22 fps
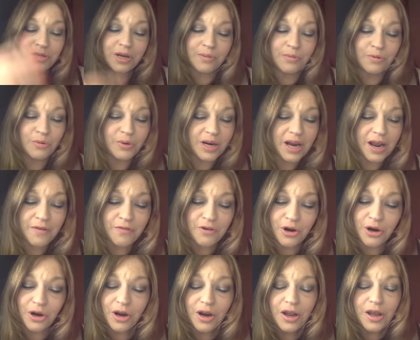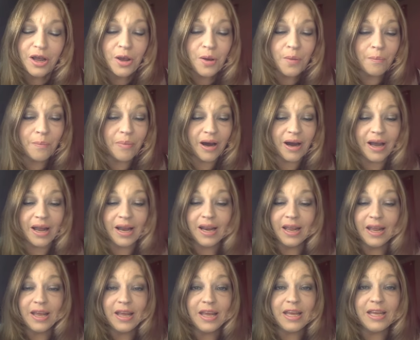come or whatever. But
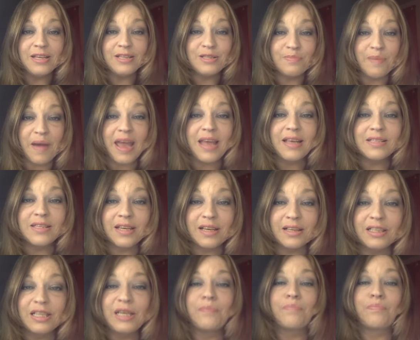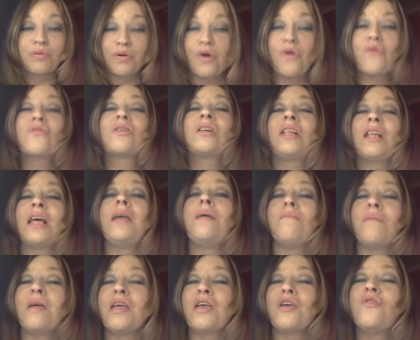he's basically
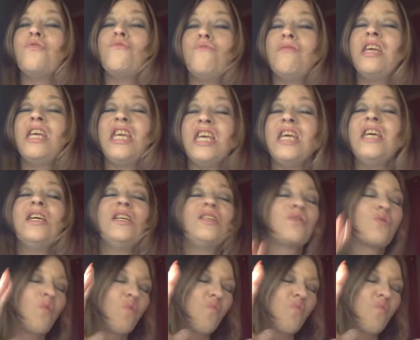proclaiming who he is